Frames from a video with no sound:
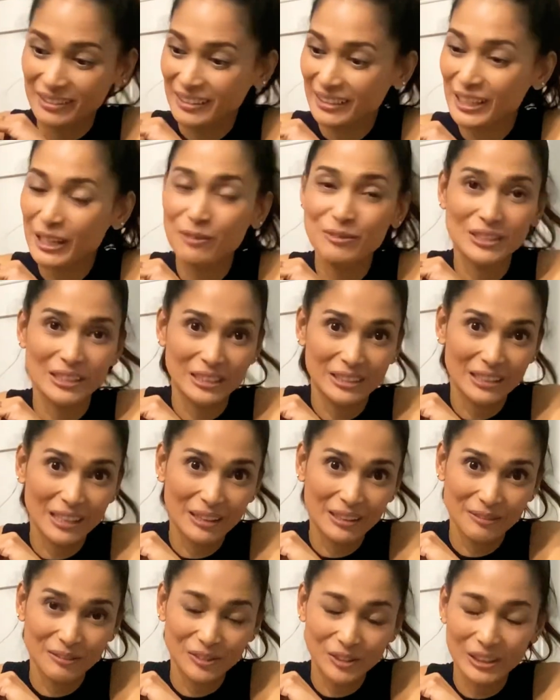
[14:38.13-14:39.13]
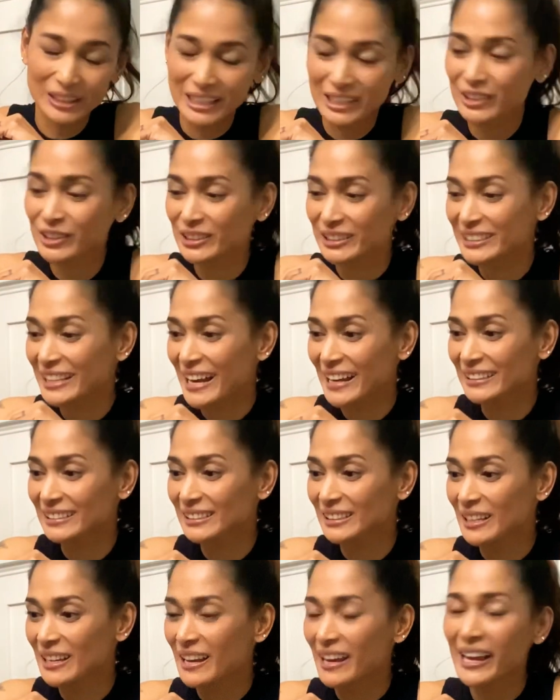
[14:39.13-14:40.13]
gives a really good dent.
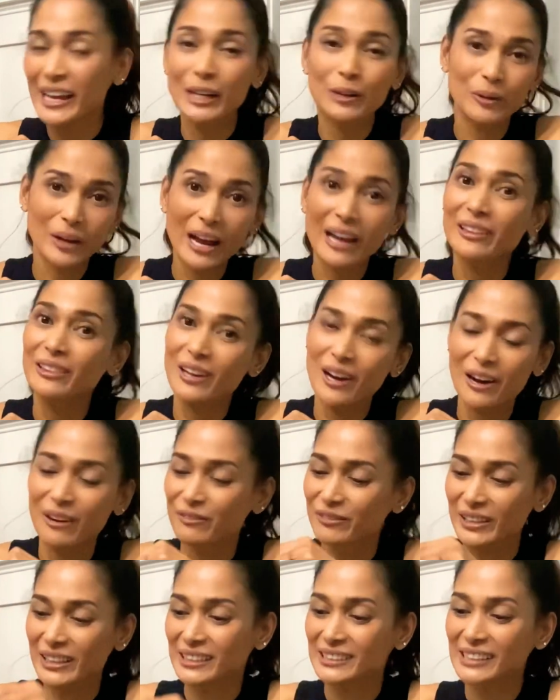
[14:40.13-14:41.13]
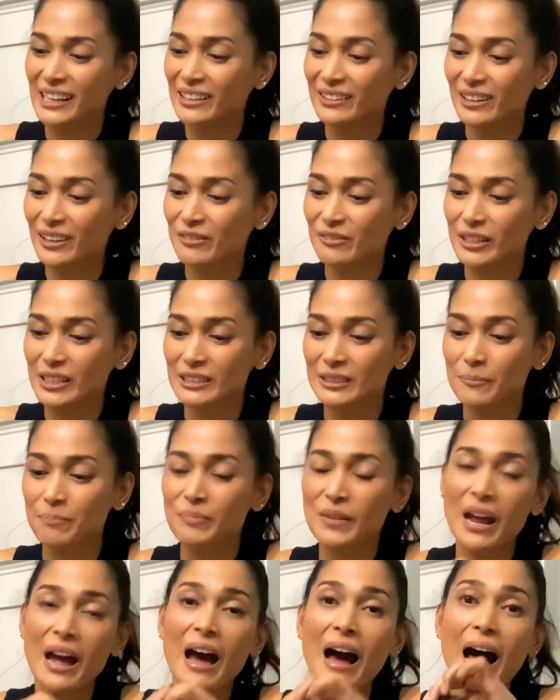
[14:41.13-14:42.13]
Anyway, I love this.
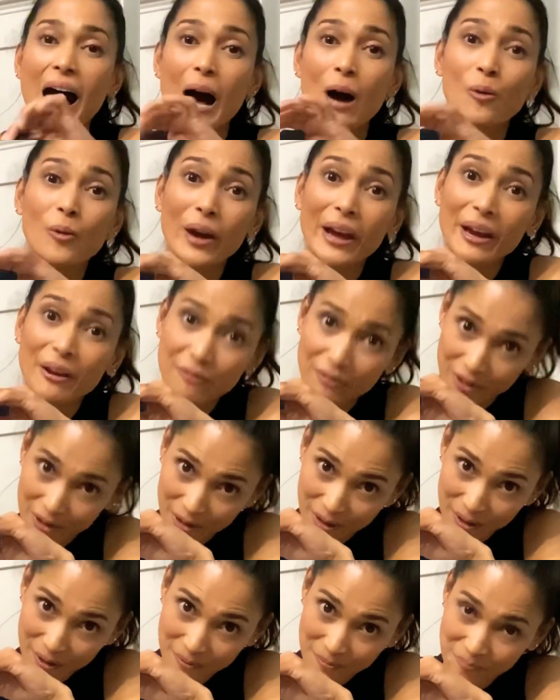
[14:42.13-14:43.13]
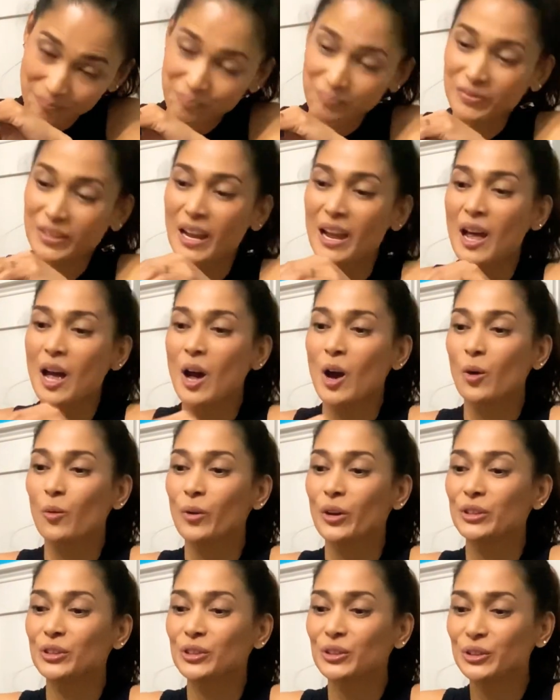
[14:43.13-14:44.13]
However,
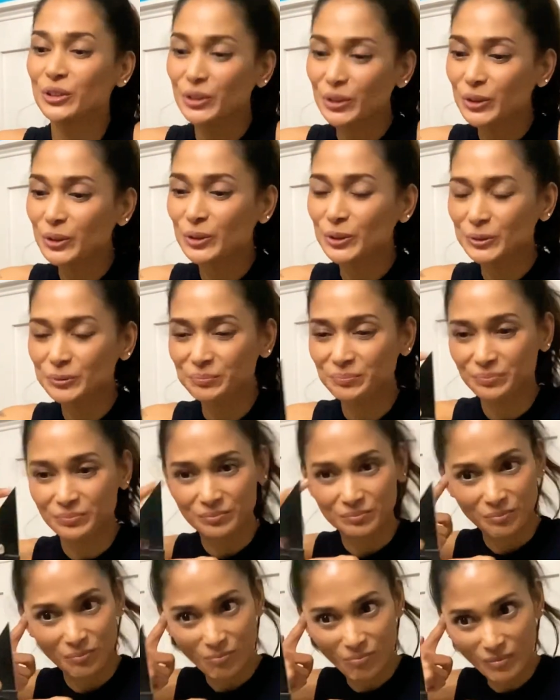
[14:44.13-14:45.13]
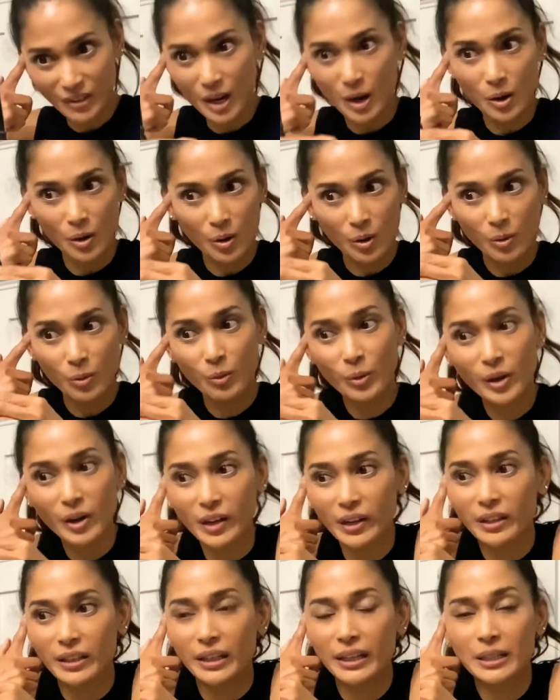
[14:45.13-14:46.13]
when you do
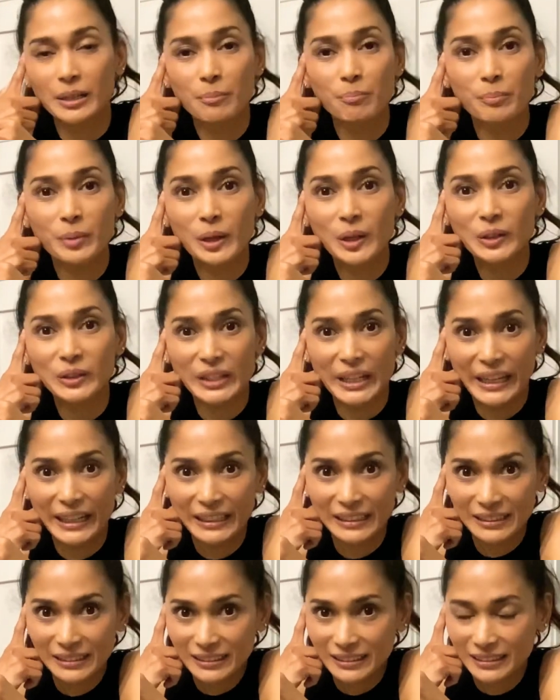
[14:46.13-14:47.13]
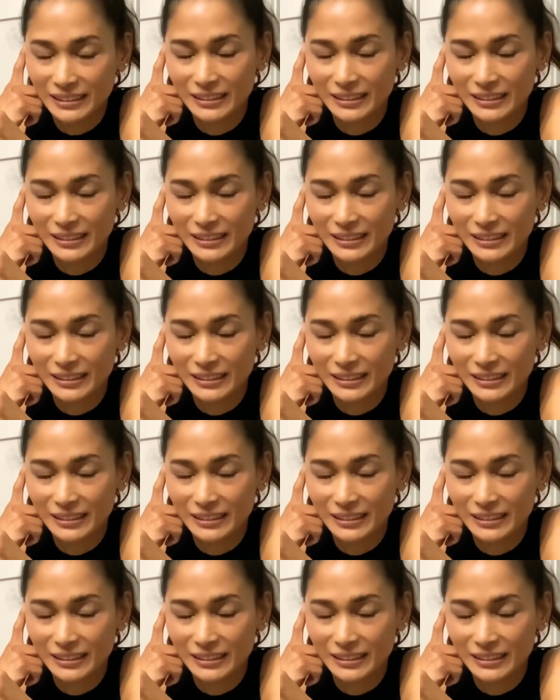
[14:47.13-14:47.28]
work in a building